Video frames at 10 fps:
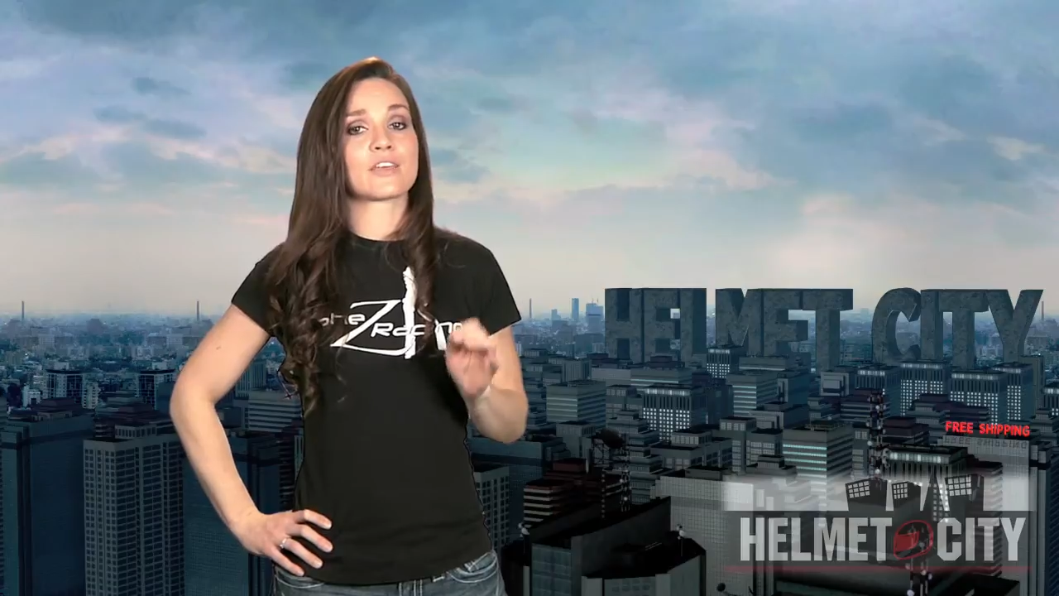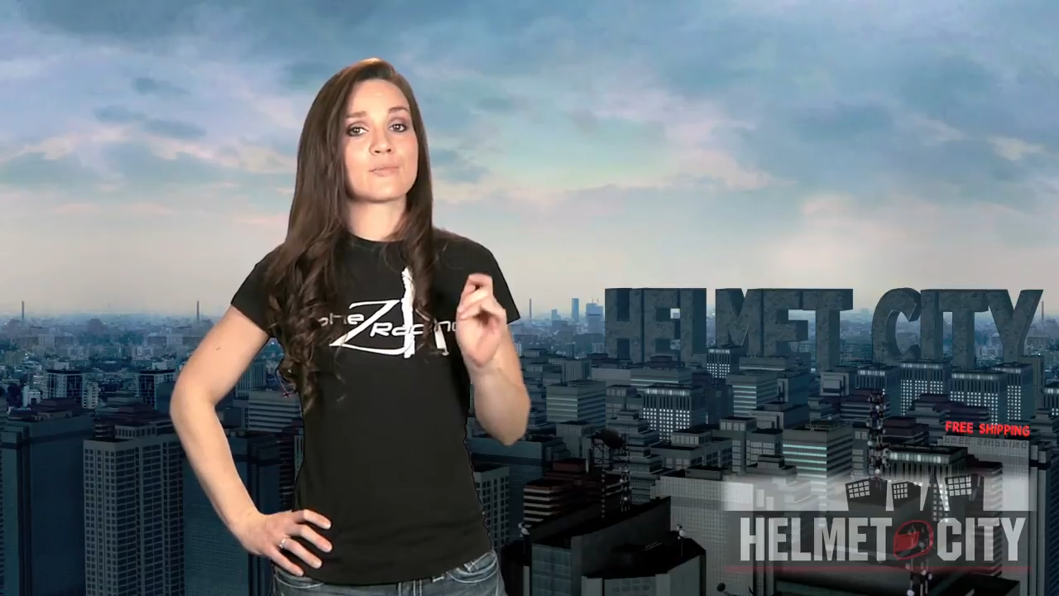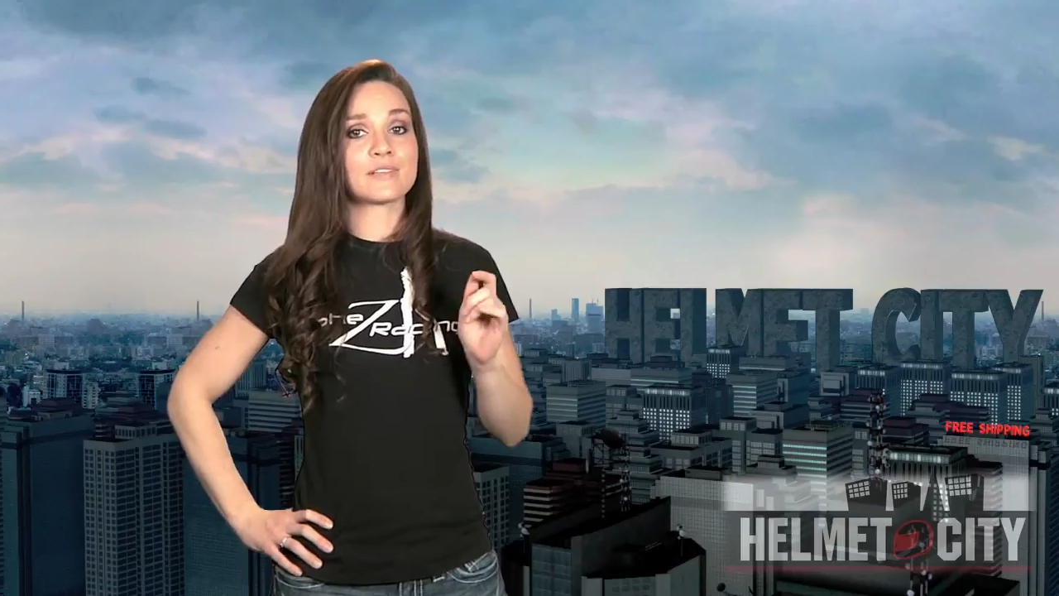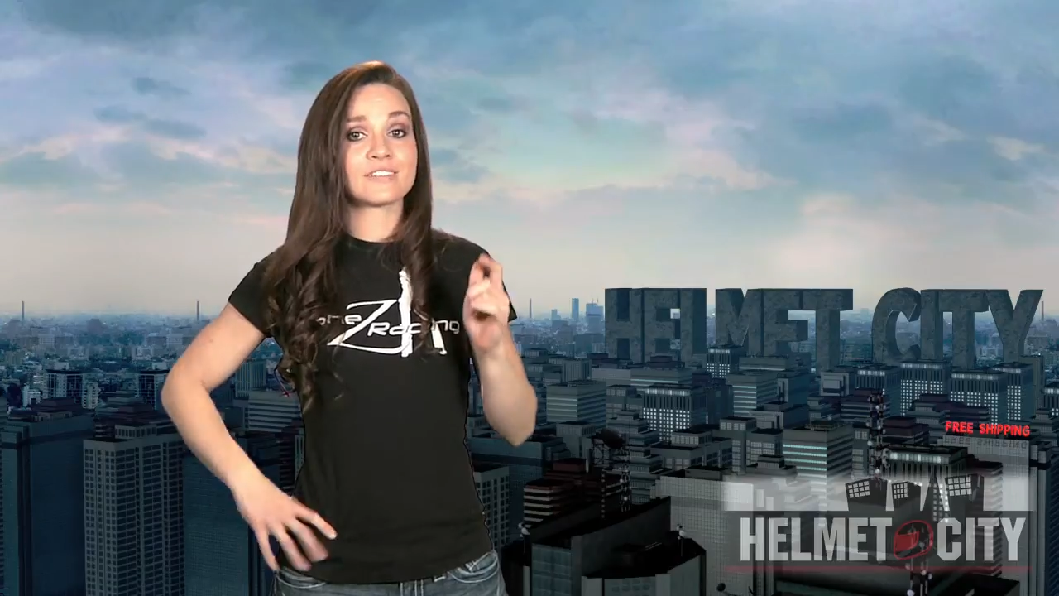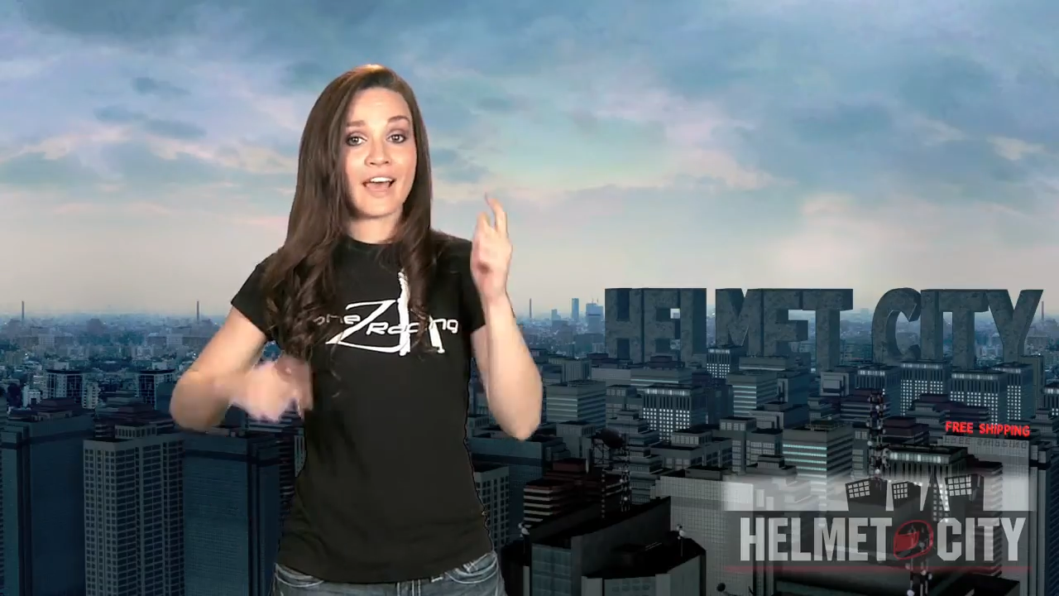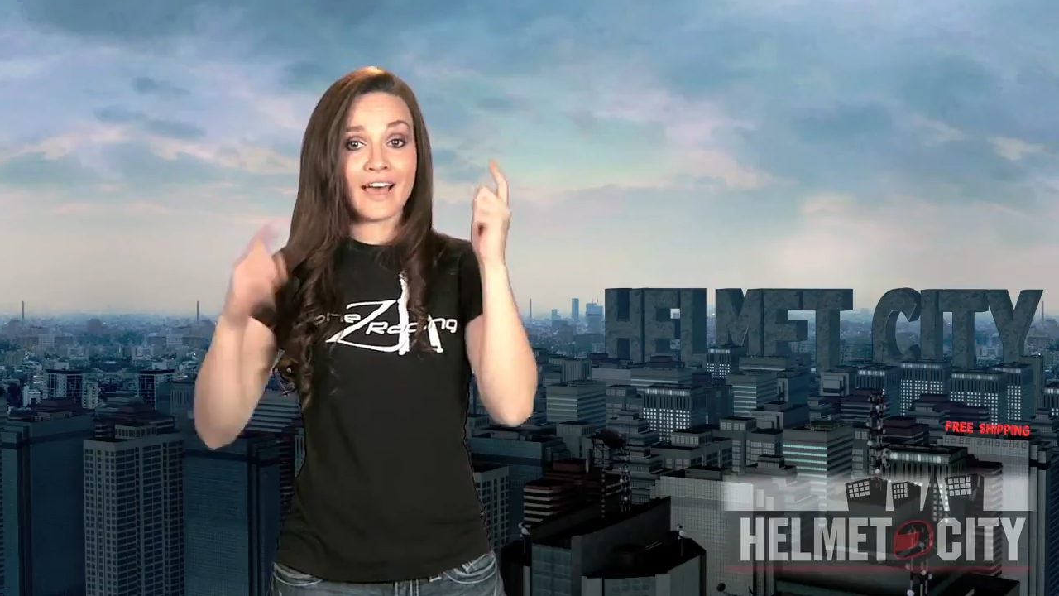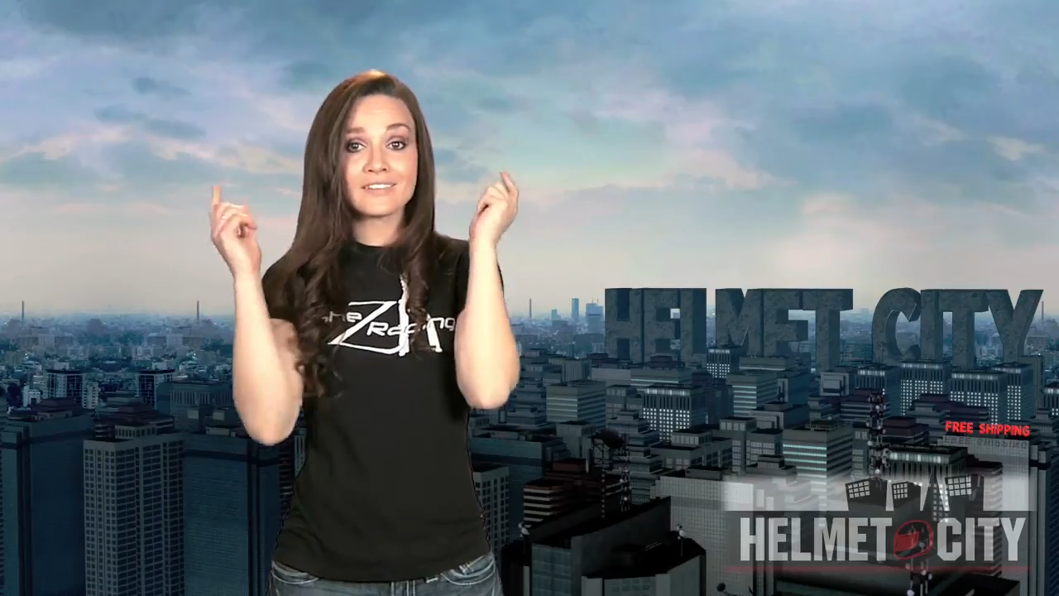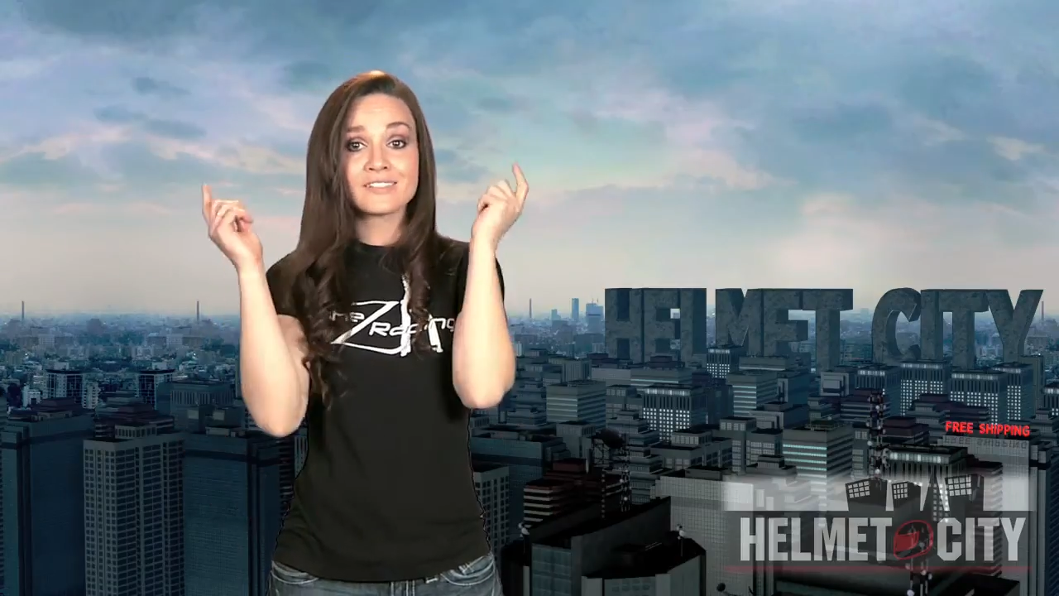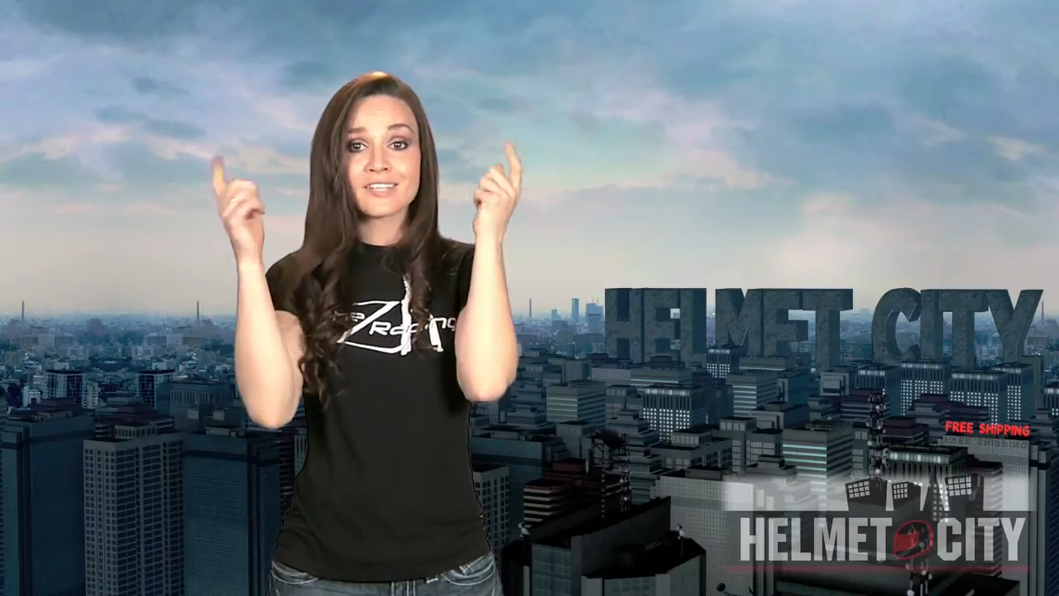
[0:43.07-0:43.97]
human heads